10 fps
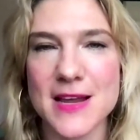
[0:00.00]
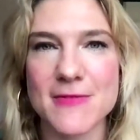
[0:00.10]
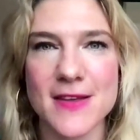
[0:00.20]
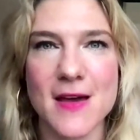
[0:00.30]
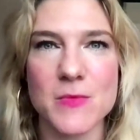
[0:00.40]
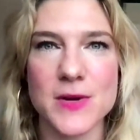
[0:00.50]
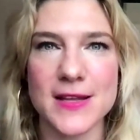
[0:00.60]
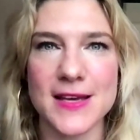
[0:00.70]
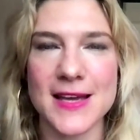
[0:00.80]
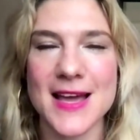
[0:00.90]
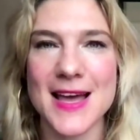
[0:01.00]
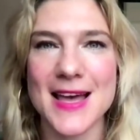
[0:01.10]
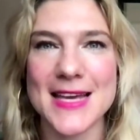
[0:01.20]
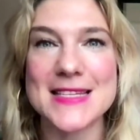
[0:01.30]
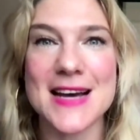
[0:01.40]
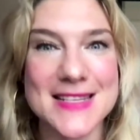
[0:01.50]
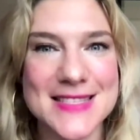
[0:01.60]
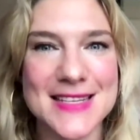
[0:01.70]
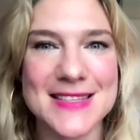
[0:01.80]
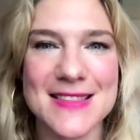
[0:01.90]
And I find that really
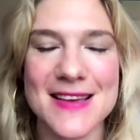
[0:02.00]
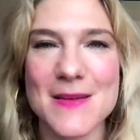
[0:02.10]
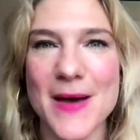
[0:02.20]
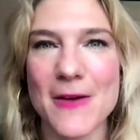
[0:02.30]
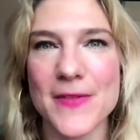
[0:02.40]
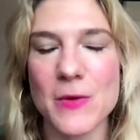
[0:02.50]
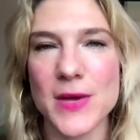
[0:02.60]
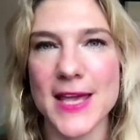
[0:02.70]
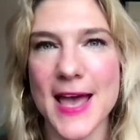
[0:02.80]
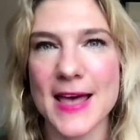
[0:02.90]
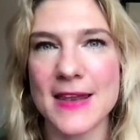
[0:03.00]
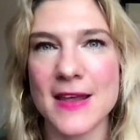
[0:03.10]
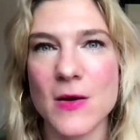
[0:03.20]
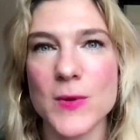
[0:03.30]
enticing to think about that we can